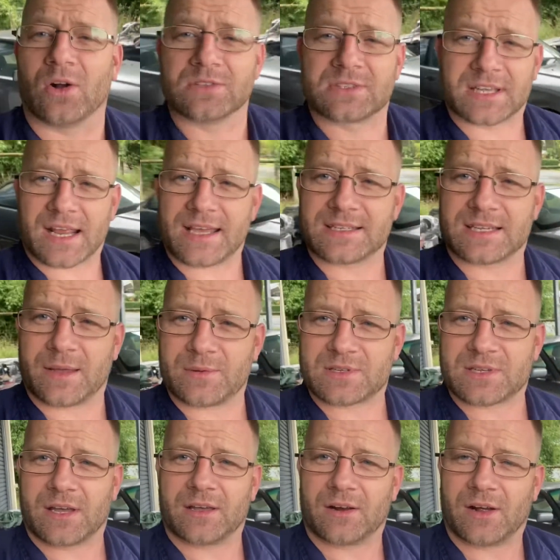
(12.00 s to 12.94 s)
today's
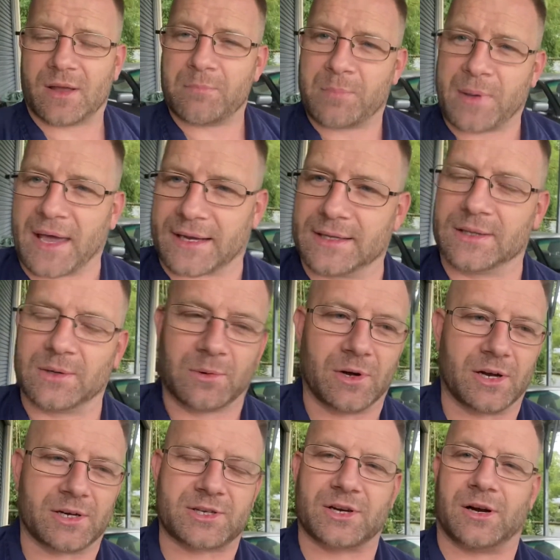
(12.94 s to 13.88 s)
episode, I'm back in the
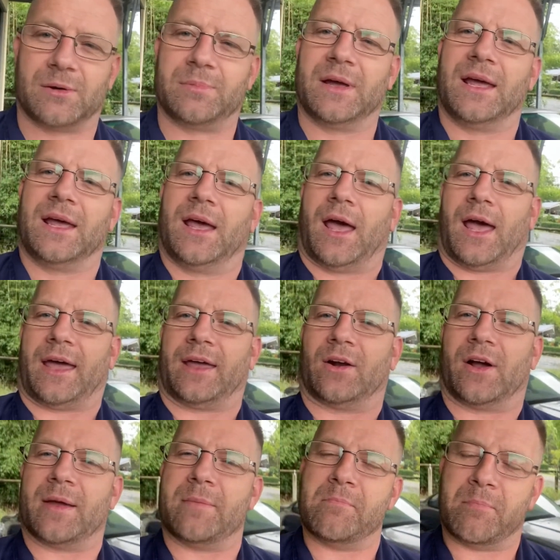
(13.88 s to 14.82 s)
workshop and
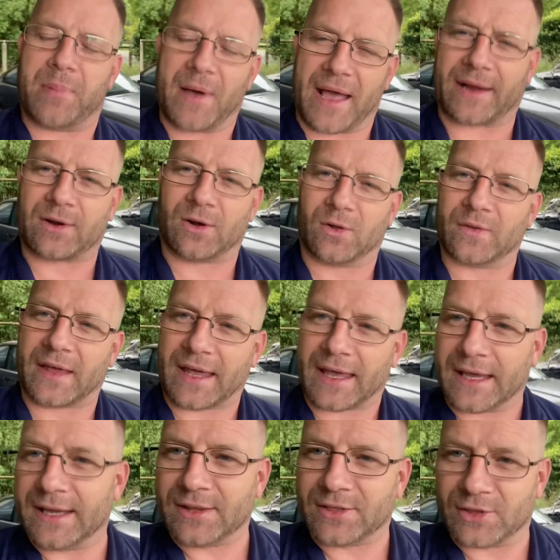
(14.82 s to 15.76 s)
I'm back on the
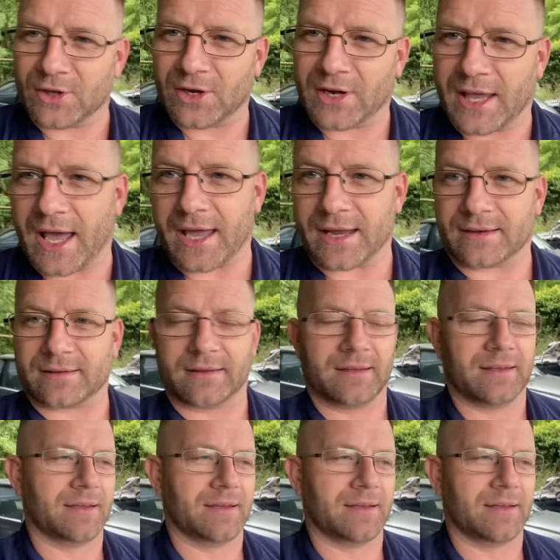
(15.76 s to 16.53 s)
E38.